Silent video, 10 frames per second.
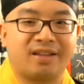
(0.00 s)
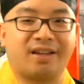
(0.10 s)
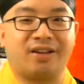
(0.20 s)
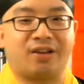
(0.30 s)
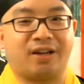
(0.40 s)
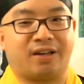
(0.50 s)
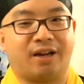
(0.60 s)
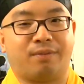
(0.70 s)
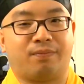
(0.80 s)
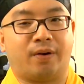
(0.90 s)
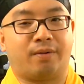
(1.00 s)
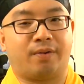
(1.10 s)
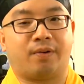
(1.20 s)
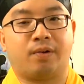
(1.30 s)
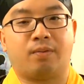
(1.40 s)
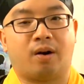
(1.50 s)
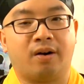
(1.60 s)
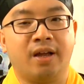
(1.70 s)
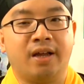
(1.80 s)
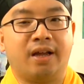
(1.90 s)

Okay? You can get it very, very wrong.